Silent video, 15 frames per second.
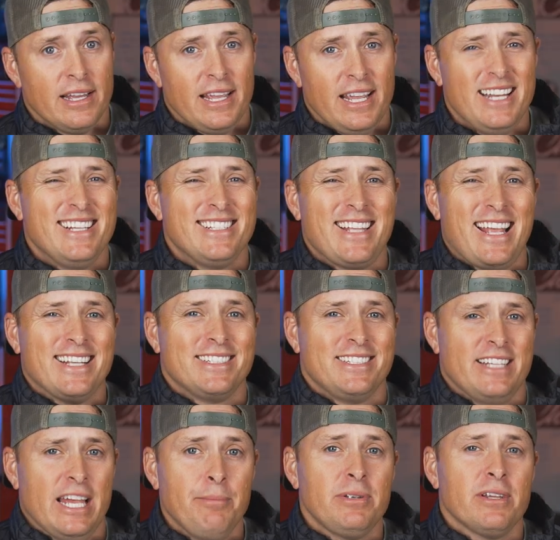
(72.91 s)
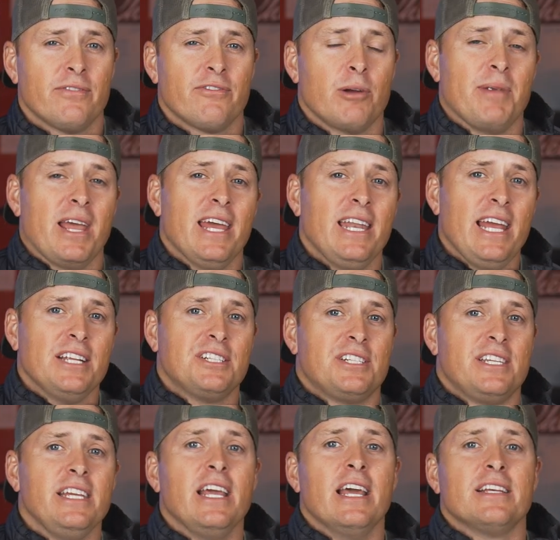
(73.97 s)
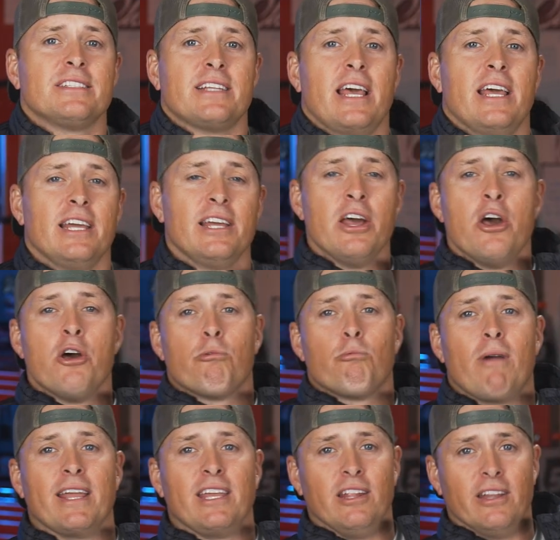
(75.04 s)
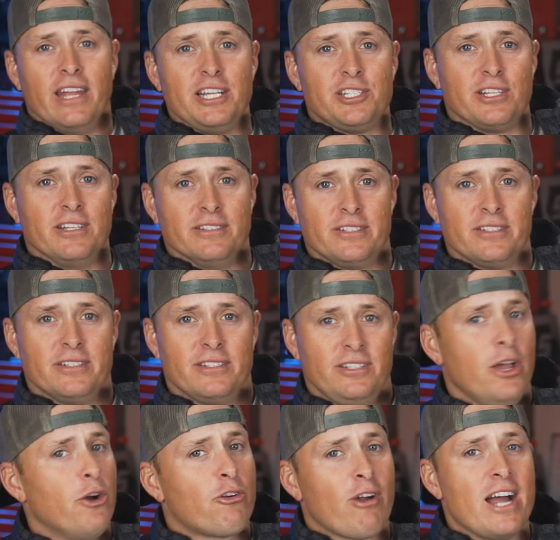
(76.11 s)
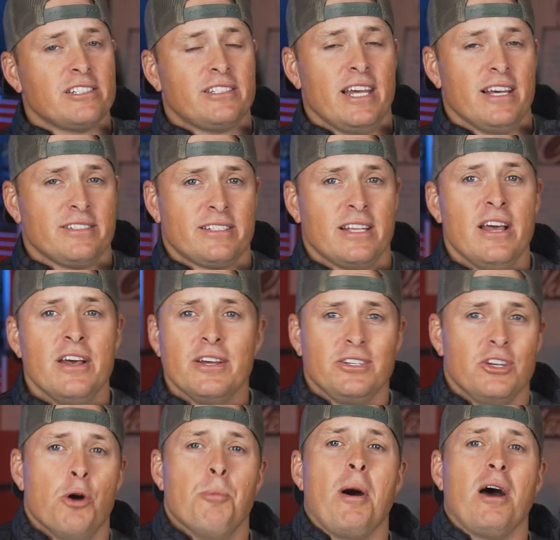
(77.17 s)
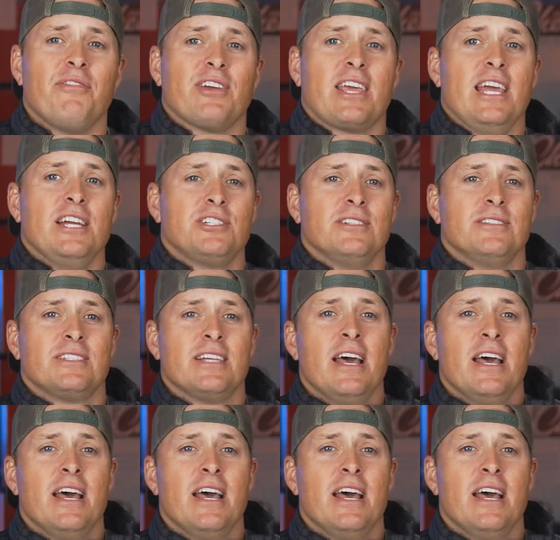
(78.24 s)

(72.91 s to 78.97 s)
it is exempt from NHTSA regulations. No crash tests, no modifications,